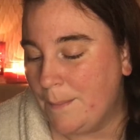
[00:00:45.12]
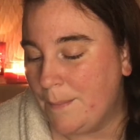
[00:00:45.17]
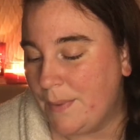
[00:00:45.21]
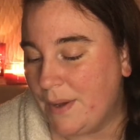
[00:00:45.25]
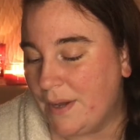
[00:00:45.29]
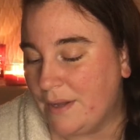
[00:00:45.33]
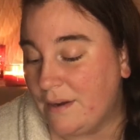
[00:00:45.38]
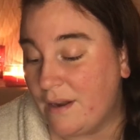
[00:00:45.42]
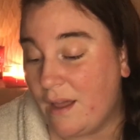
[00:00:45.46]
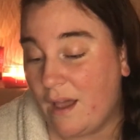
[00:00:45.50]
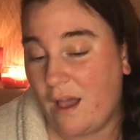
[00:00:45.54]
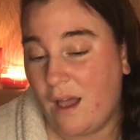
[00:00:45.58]

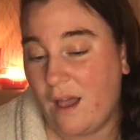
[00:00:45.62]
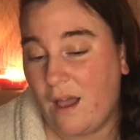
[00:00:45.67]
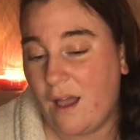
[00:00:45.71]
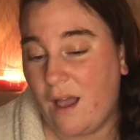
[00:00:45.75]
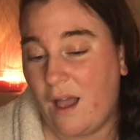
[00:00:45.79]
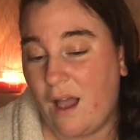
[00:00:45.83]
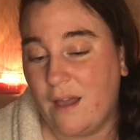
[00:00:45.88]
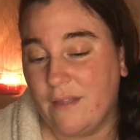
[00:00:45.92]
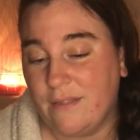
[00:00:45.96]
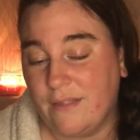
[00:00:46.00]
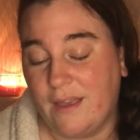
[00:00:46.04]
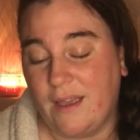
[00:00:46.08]
But
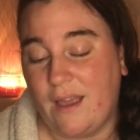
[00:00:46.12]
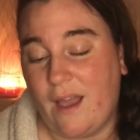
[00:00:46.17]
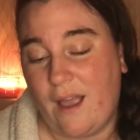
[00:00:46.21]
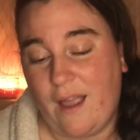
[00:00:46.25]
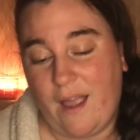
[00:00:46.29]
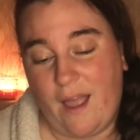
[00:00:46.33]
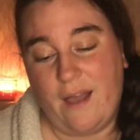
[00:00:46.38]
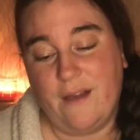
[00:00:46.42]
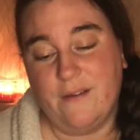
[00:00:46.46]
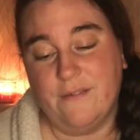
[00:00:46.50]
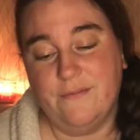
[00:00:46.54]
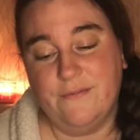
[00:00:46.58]
I
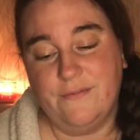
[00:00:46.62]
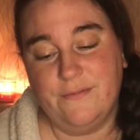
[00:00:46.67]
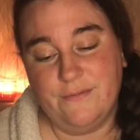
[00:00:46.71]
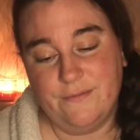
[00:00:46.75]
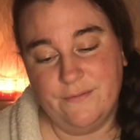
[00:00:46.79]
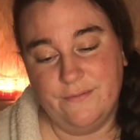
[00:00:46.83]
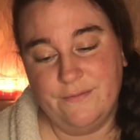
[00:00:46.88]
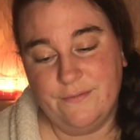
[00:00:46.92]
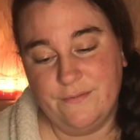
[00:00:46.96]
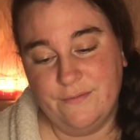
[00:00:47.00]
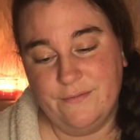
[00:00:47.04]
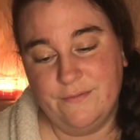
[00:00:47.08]
have
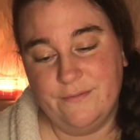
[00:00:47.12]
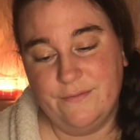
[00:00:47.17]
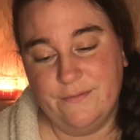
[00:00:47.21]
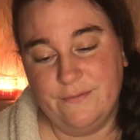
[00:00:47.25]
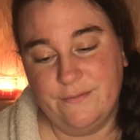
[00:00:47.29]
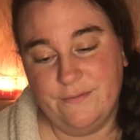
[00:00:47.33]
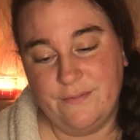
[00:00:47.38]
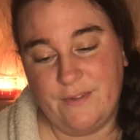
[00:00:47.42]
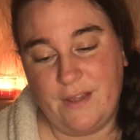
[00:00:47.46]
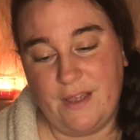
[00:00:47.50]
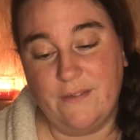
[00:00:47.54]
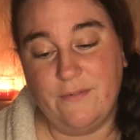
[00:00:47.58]

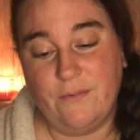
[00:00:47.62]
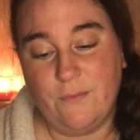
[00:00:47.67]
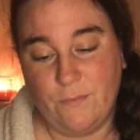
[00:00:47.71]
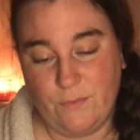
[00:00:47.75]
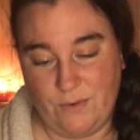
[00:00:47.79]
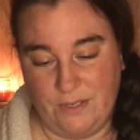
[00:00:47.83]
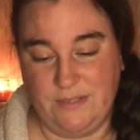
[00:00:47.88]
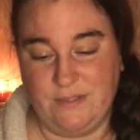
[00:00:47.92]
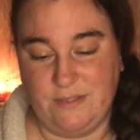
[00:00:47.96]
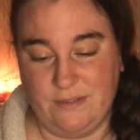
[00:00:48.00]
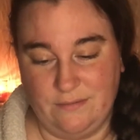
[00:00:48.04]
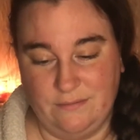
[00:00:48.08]
a
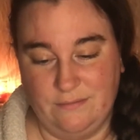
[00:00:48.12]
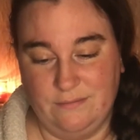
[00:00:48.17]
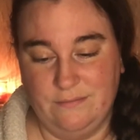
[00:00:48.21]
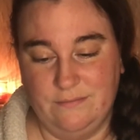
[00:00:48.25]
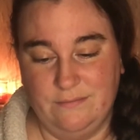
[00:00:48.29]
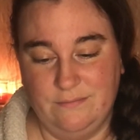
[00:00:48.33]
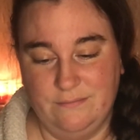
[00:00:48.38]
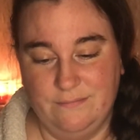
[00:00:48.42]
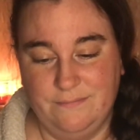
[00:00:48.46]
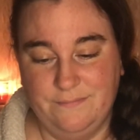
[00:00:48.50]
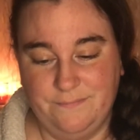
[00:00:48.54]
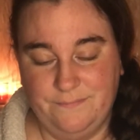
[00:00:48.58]
reason
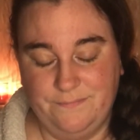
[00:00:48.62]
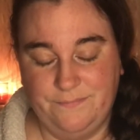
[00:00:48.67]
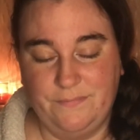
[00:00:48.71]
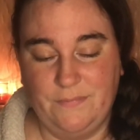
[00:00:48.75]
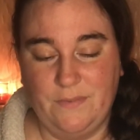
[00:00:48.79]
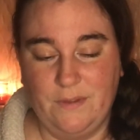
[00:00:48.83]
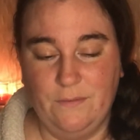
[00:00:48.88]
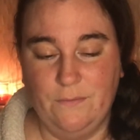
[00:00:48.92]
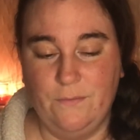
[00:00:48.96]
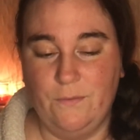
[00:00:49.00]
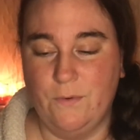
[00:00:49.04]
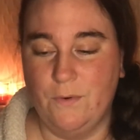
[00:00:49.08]

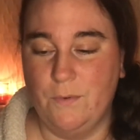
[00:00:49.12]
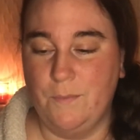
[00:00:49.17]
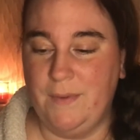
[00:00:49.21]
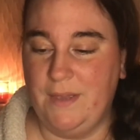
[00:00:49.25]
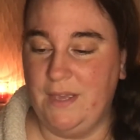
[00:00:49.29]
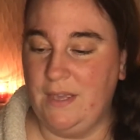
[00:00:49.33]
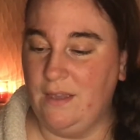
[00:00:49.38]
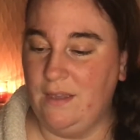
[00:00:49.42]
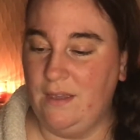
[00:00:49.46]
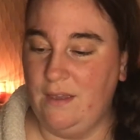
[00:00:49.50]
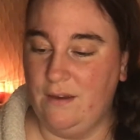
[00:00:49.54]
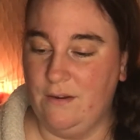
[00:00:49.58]
for
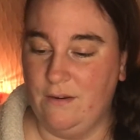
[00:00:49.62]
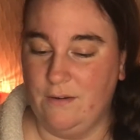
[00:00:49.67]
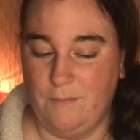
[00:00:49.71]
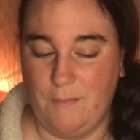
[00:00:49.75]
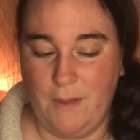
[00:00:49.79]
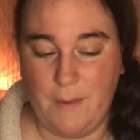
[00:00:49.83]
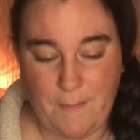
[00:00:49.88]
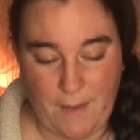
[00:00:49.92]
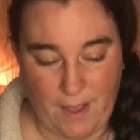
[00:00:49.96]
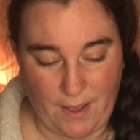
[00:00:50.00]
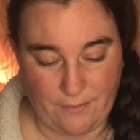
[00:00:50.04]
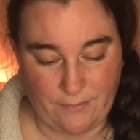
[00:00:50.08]
being here in
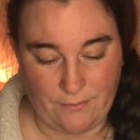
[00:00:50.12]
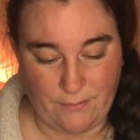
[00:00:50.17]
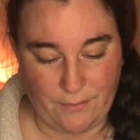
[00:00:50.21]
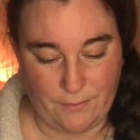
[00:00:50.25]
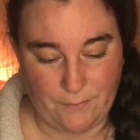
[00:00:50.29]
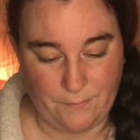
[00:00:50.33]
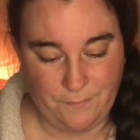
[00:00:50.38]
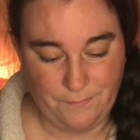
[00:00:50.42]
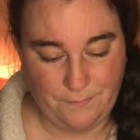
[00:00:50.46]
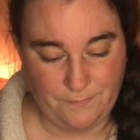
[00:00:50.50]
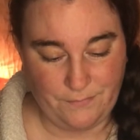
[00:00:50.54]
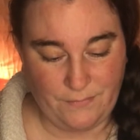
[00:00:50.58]
my
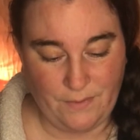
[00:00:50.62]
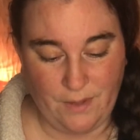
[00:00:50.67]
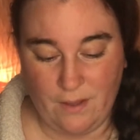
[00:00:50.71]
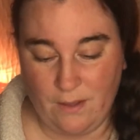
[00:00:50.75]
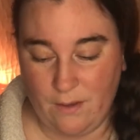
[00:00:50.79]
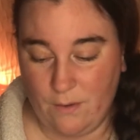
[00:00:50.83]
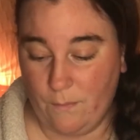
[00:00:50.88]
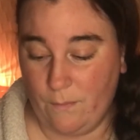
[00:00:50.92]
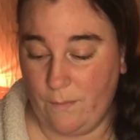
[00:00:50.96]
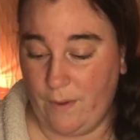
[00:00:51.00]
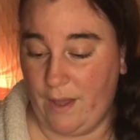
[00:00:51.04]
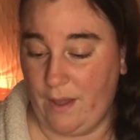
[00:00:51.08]
bathroom,
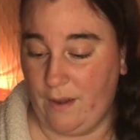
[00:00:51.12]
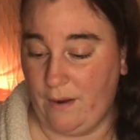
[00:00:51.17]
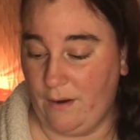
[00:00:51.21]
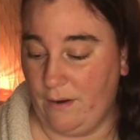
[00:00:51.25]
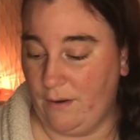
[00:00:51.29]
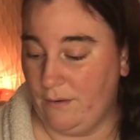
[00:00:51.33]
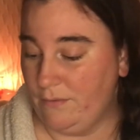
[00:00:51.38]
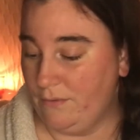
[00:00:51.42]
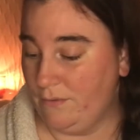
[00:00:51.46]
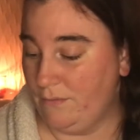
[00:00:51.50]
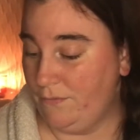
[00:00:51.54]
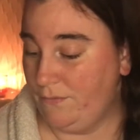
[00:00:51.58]

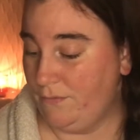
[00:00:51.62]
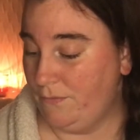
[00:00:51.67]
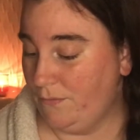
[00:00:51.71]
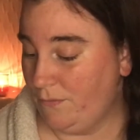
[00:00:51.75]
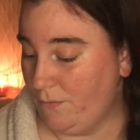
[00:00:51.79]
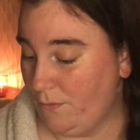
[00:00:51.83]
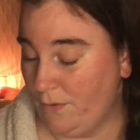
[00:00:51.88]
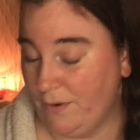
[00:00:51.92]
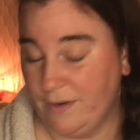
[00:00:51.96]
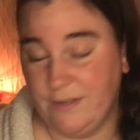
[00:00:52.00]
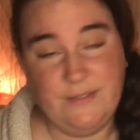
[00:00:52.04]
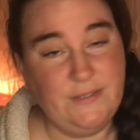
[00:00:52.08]
where the
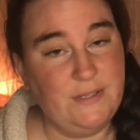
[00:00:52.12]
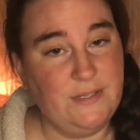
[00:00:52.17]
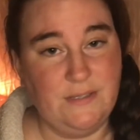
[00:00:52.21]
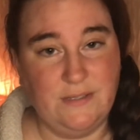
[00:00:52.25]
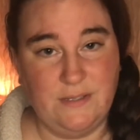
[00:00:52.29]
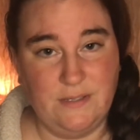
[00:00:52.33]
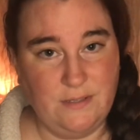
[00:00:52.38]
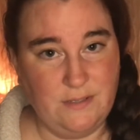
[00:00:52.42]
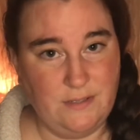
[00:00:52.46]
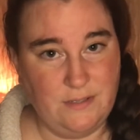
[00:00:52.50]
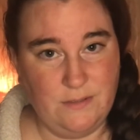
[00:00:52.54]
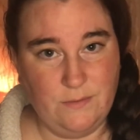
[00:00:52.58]
floor is
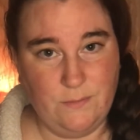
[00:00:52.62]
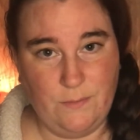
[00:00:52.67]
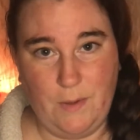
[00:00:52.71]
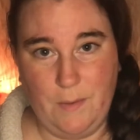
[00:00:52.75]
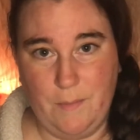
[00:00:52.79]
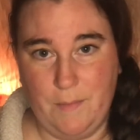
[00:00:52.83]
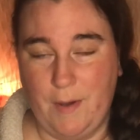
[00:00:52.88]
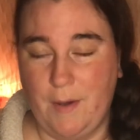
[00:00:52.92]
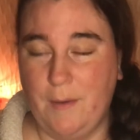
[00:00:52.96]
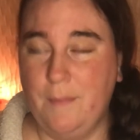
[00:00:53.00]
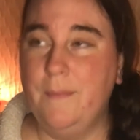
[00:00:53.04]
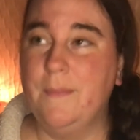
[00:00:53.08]
easiest to
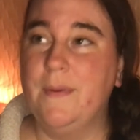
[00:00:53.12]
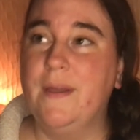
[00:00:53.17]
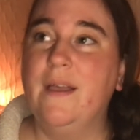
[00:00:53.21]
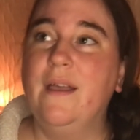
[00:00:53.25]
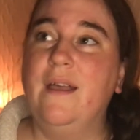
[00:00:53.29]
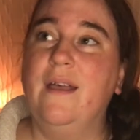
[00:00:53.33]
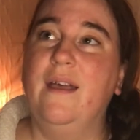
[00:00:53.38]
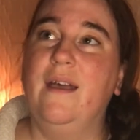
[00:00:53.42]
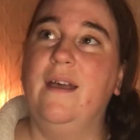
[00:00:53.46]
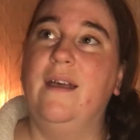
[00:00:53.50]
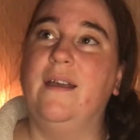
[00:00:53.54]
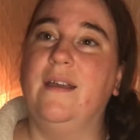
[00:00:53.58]
sweep up,
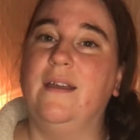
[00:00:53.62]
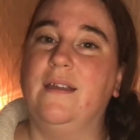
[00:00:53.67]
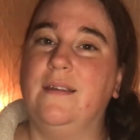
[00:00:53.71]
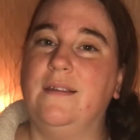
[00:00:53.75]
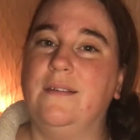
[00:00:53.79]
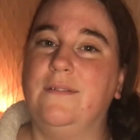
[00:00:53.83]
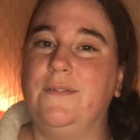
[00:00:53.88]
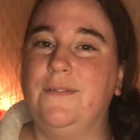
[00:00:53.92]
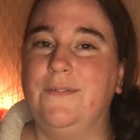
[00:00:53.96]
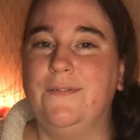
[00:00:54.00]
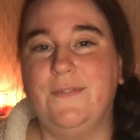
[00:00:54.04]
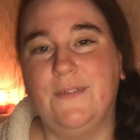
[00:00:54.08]
and
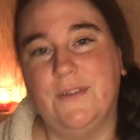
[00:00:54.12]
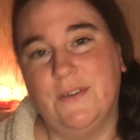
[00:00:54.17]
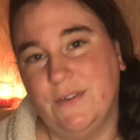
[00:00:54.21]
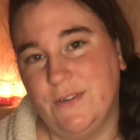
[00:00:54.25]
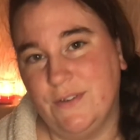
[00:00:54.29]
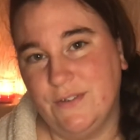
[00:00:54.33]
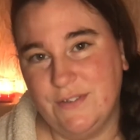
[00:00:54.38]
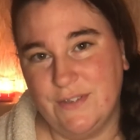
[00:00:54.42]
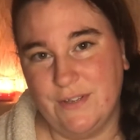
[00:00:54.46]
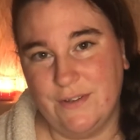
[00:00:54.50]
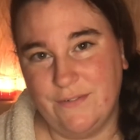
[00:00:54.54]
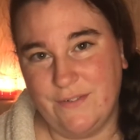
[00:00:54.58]
if you feel
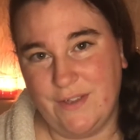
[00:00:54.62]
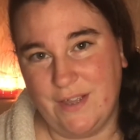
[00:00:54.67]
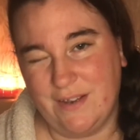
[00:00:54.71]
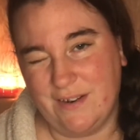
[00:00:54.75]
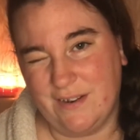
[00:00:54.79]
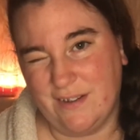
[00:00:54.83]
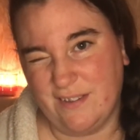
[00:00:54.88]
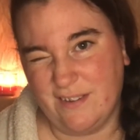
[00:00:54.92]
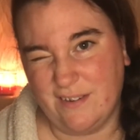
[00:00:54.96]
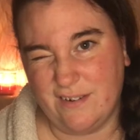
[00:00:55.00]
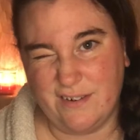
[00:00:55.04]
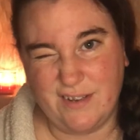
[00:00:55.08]
yourself
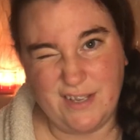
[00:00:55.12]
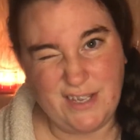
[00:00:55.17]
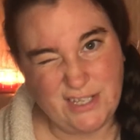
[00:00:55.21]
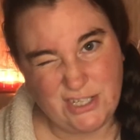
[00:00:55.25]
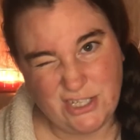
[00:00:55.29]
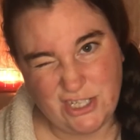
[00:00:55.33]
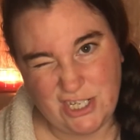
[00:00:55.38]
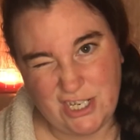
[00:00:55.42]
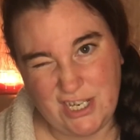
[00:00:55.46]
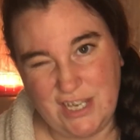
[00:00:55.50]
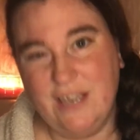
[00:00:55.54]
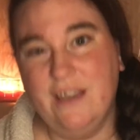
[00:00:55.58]
getting a little
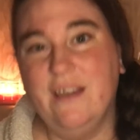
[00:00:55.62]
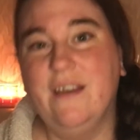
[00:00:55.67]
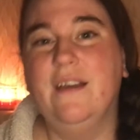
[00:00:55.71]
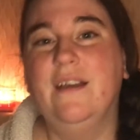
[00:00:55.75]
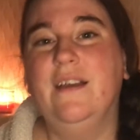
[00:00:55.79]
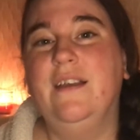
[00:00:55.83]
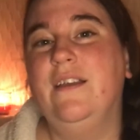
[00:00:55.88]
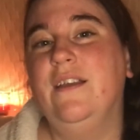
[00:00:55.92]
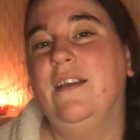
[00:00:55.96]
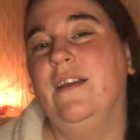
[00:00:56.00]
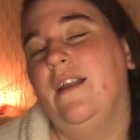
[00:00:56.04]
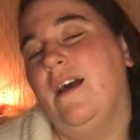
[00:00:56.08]
itchy,
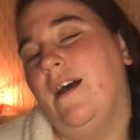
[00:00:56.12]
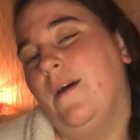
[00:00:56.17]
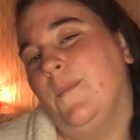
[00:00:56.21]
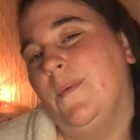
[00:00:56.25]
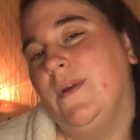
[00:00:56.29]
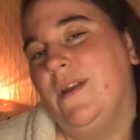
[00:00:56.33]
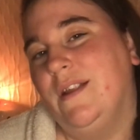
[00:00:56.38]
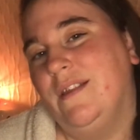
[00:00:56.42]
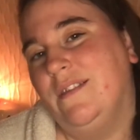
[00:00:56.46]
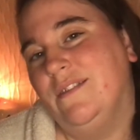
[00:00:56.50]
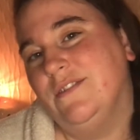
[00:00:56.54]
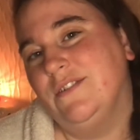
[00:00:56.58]
you can hop
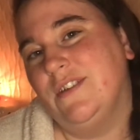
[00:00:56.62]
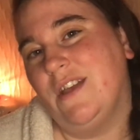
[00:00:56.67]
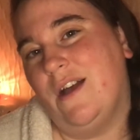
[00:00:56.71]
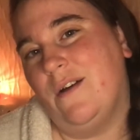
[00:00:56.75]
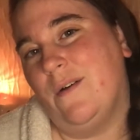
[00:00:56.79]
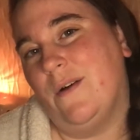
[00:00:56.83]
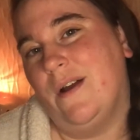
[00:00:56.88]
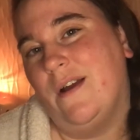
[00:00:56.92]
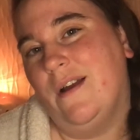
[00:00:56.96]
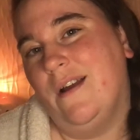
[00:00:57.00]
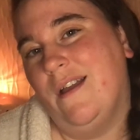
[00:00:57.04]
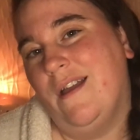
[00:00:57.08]
right in the
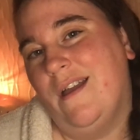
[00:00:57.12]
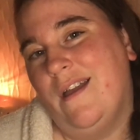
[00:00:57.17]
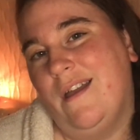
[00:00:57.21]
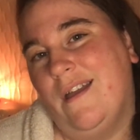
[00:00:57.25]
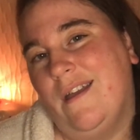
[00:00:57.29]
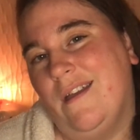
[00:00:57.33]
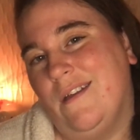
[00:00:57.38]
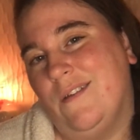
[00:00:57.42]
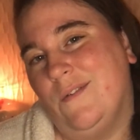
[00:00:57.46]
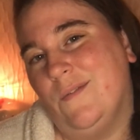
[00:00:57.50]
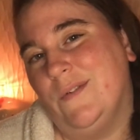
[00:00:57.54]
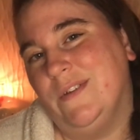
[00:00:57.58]
shower
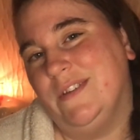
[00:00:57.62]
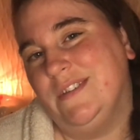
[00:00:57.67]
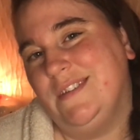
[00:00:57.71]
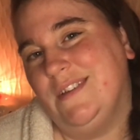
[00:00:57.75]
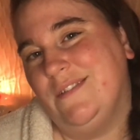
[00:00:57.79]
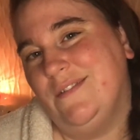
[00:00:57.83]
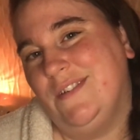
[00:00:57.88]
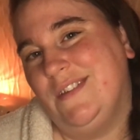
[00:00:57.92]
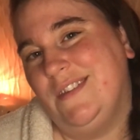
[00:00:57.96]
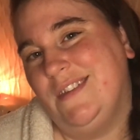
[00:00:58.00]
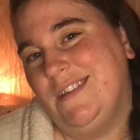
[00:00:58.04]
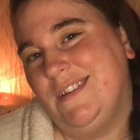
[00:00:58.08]
and rinse
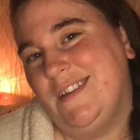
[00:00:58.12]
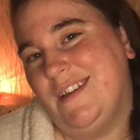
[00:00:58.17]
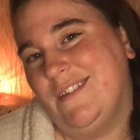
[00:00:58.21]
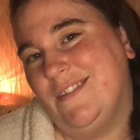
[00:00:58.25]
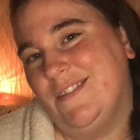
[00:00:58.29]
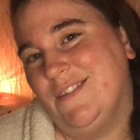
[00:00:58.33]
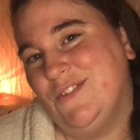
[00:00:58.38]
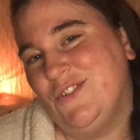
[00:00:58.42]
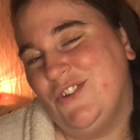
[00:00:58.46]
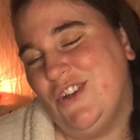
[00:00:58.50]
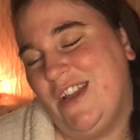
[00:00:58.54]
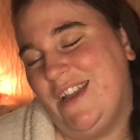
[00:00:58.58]
everything
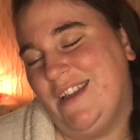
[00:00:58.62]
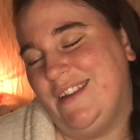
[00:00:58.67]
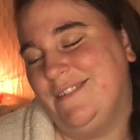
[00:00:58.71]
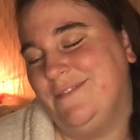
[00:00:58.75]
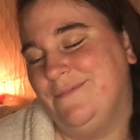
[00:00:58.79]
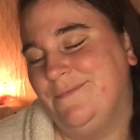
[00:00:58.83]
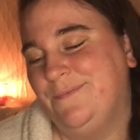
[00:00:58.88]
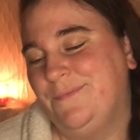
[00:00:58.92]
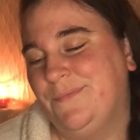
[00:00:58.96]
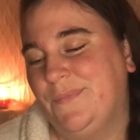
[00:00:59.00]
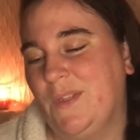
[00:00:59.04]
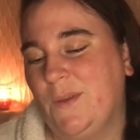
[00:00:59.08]
down the
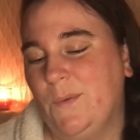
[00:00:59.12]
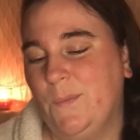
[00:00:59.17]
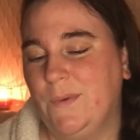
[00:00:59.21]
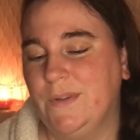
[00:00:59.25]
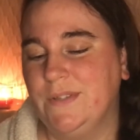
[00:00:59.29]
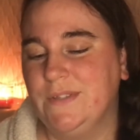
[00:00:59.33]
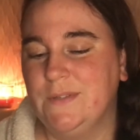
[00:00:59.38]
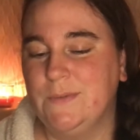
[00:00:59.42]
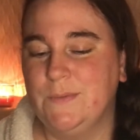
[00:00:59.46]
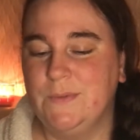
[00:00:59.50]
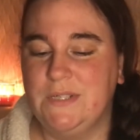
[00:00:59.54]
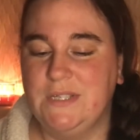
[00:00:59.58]
drain
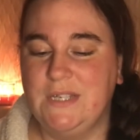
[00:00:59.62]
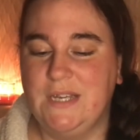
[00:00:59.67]
once we're